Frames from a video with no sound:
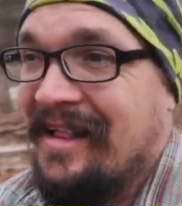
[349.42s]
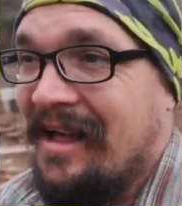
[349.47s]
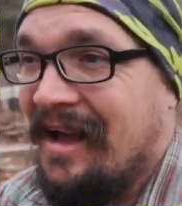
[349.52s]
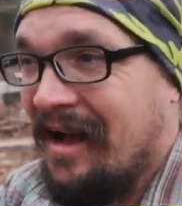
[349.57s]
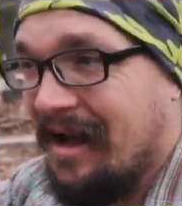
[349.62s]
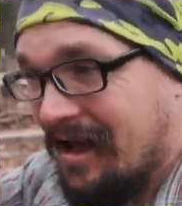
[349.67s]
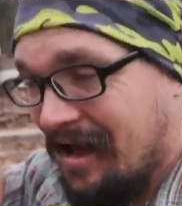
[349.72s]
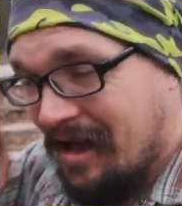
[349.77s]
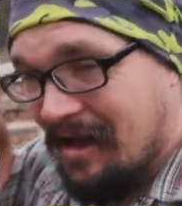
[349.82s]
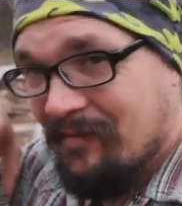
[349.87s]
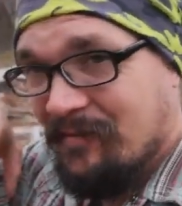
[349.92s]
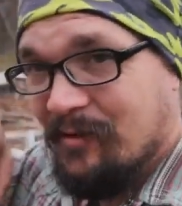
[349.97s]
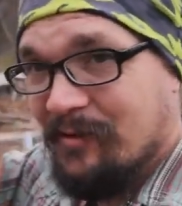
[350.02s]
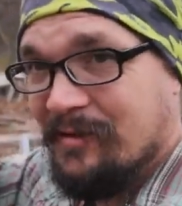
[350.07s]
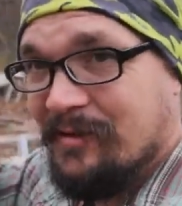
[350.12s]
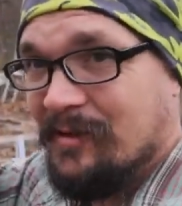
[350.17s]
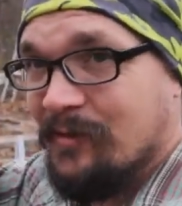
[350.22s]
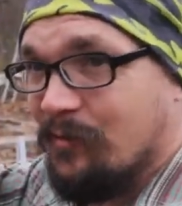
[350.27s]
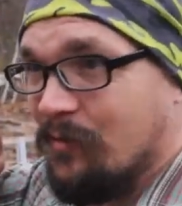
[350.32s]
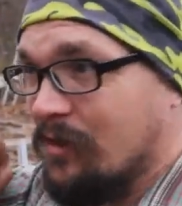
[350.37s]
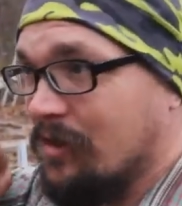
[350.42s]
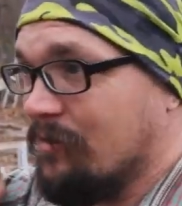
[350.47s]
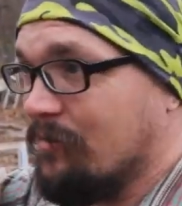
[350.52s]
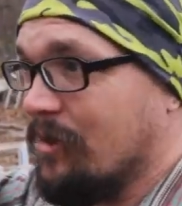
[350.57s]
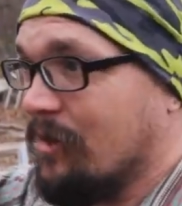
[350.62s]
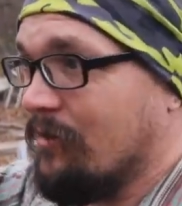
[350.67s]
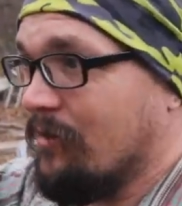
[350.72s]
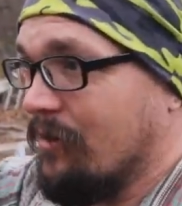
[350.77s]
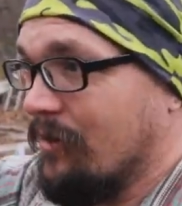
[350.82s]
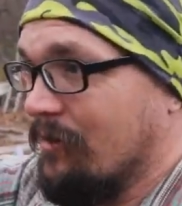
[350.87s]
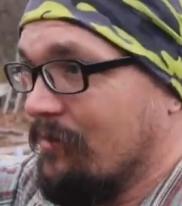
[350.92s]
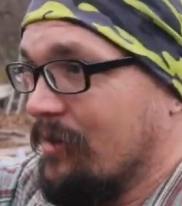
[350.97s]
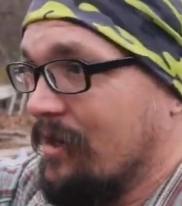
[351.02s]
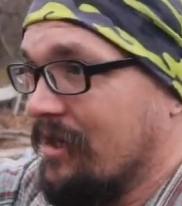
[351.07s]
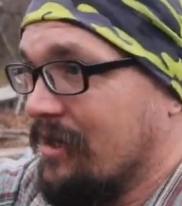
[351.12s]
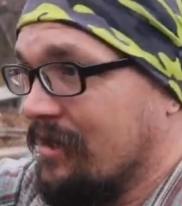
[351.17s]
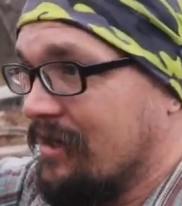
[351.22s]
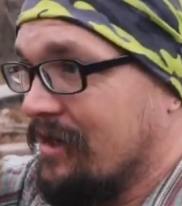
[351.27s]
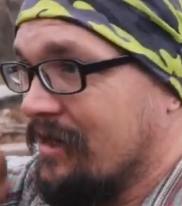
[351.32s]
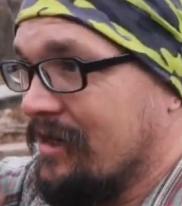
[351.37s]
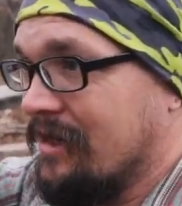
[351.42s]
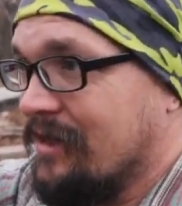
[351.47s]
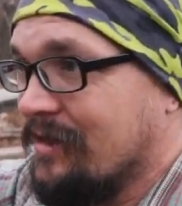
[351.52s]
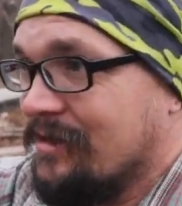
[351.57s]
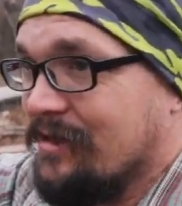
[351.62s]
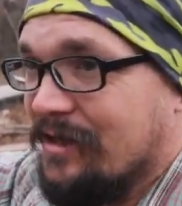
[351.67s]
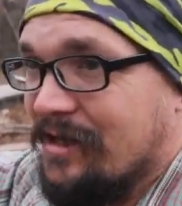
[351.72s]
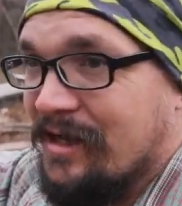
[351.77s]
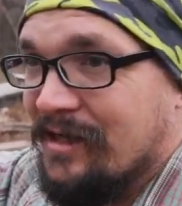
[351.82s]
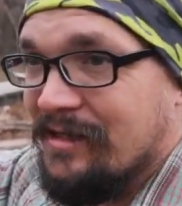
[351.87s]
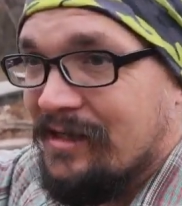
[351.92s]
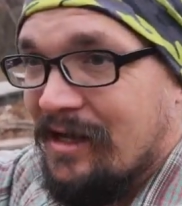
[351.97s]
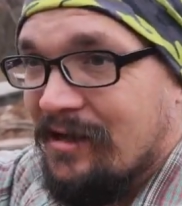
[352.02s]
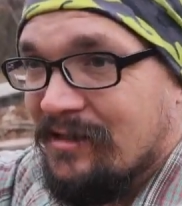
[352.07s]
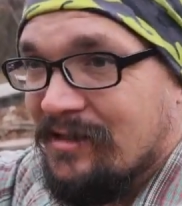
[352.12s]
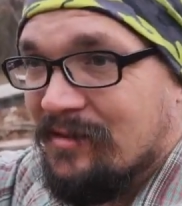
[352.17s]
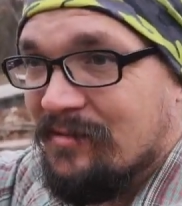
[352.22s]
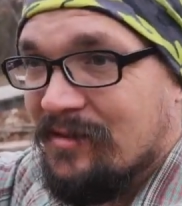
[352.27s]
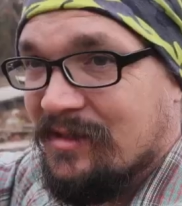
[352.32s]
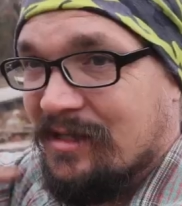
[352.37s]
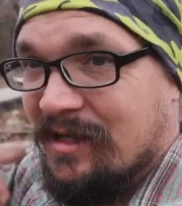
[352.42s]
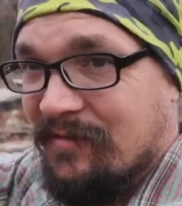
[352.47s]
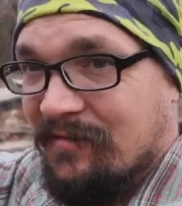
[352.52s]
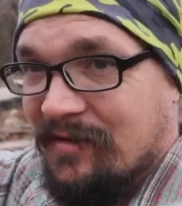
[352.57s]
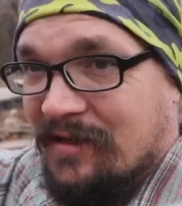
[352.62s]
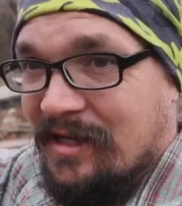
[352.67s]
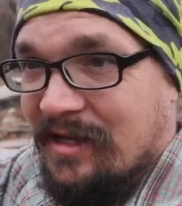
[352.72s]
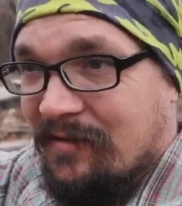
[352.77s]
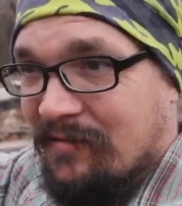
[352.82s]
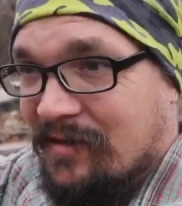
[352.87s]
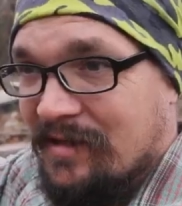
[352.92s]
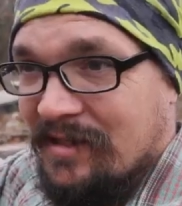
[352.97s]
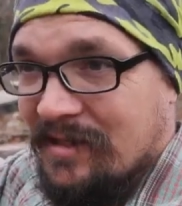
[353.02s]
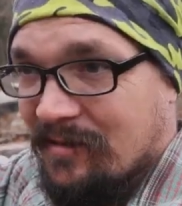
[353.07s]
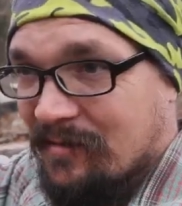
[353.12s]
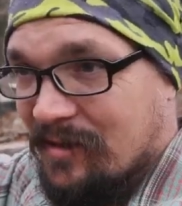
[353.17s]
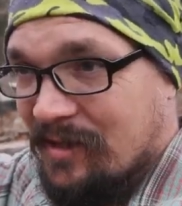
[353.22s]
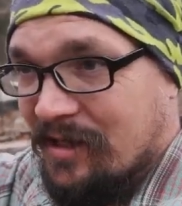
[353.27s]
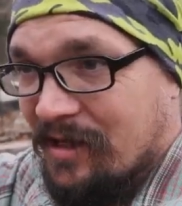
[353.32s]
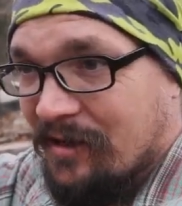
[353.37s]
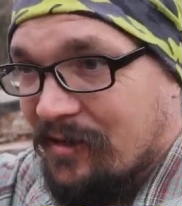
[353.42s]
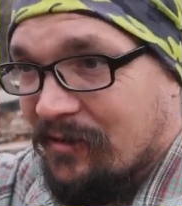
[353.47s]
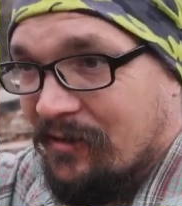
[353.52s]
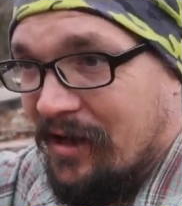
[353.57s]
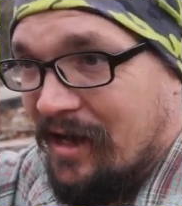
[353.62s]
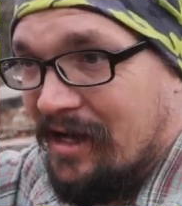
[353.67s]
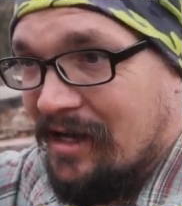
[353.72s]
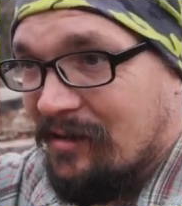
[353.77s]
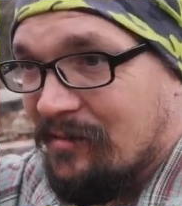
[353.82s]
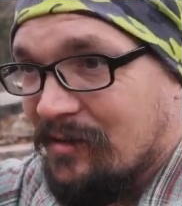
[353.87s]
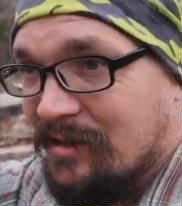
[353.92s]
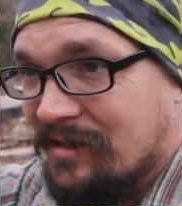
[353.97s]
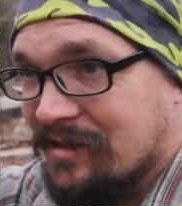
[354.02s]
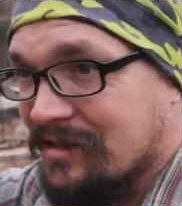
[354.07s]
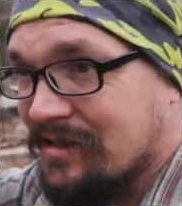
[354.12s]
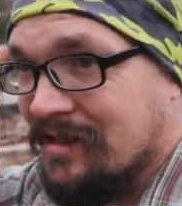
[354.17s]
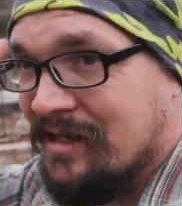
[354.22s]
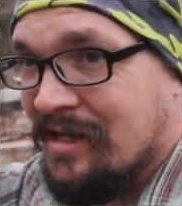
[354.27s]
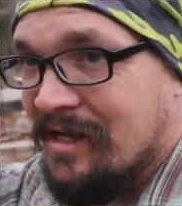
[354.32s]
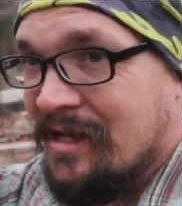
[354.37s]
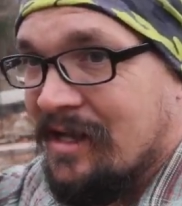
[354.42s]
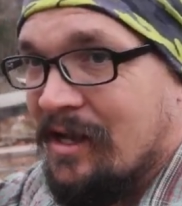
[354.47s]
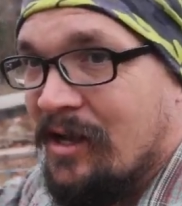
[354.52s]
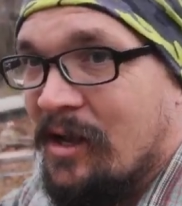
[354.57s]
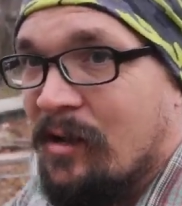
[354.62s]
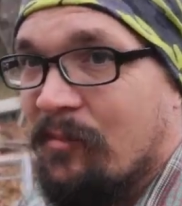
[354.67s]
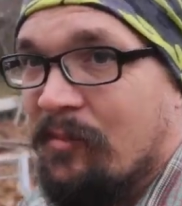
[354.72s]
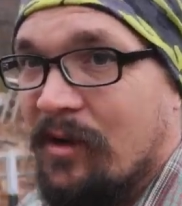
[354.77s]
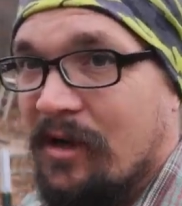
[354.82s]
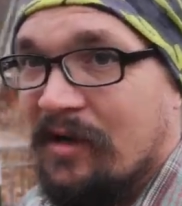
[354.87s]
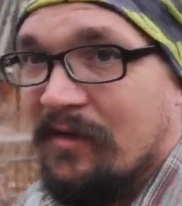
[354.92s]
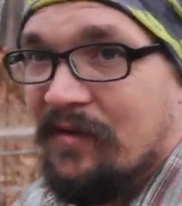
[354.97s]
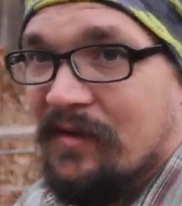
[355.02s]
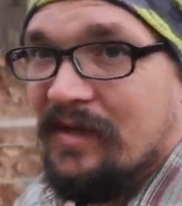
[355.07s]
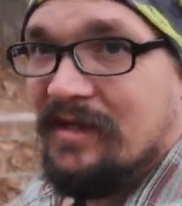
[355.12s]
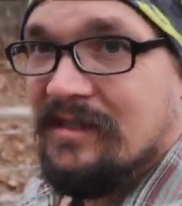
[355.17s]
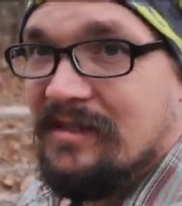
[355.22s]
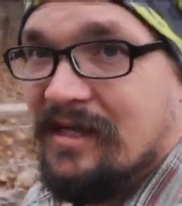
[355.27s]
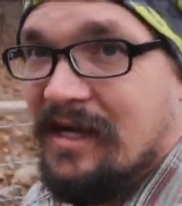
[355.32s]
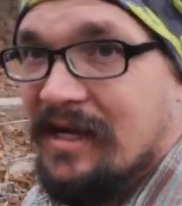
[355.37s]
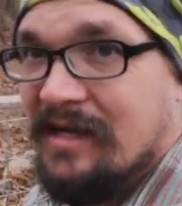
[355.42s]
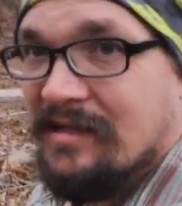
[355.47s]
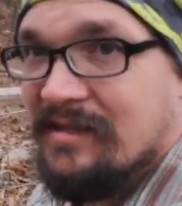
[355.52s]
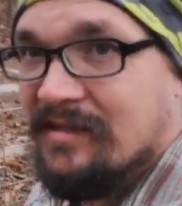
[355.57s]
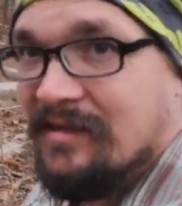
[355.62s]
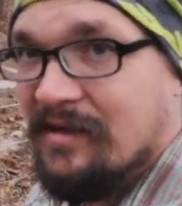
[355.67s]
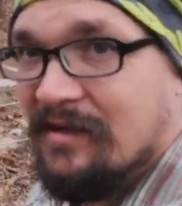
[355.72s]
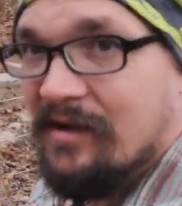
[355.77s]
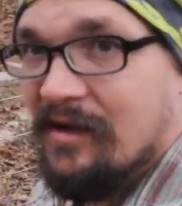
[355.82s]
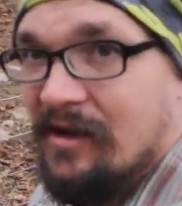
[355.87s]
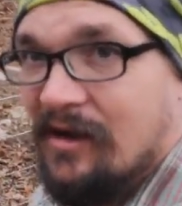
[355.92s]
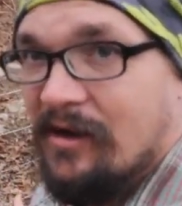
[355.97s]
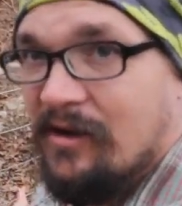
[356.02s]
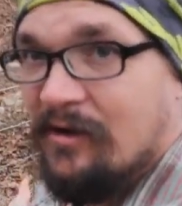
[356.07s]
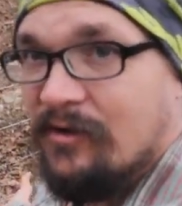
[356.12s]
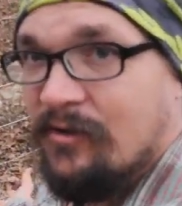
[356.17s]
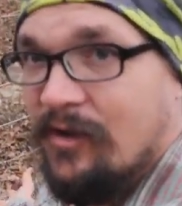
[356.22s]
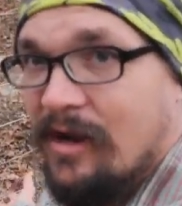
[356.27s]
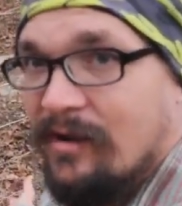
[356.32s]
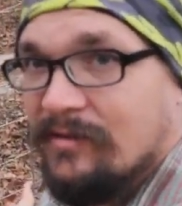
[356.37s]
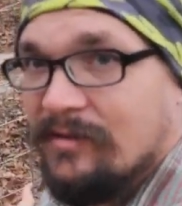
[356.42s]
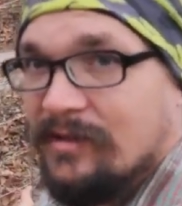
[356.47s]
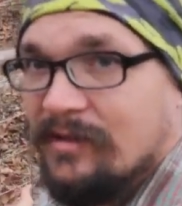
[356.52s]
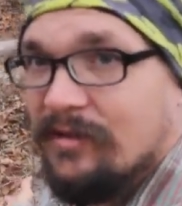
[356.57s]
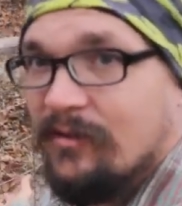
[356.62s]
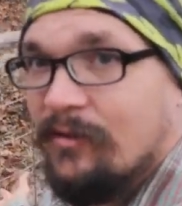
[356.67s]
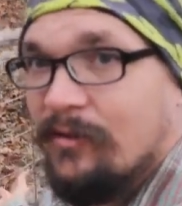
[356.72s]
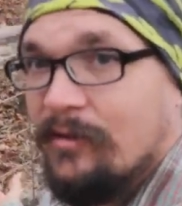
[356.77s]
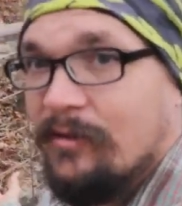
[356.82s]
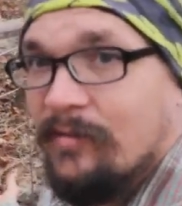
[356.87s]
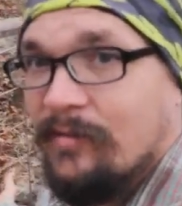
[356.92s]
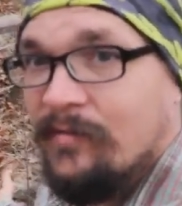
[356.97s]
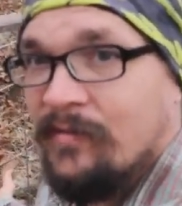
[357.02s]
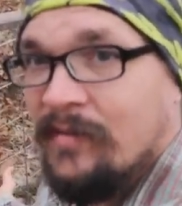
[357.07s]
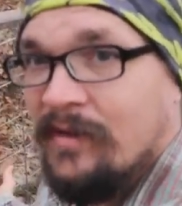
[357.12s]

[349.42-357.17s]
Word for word: I have used a real mower a bit to cut down some stuff to give to some of the other animals, but these guys are a grounds crew.